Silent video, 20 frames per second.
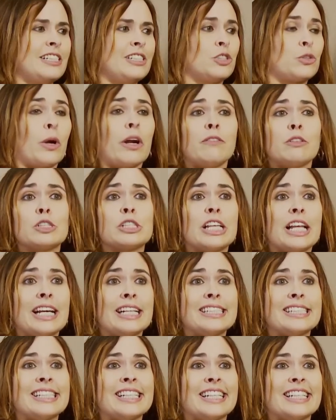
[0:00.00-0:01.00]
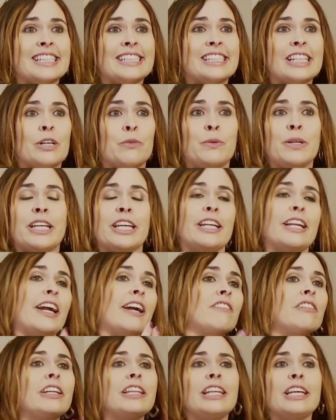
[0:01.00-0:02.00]
driver's license, and we get
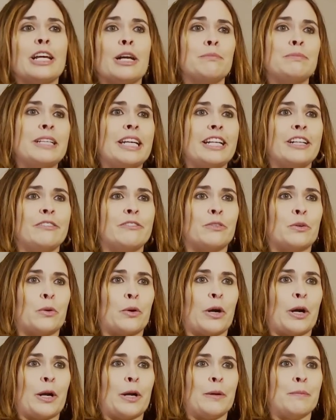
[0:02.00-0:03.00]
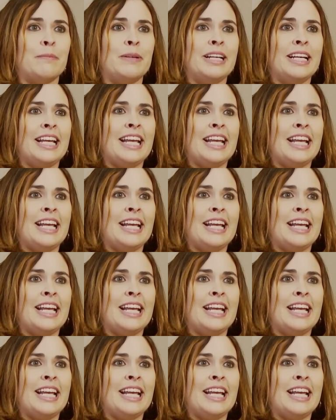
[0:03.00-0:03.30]
everything updated for them.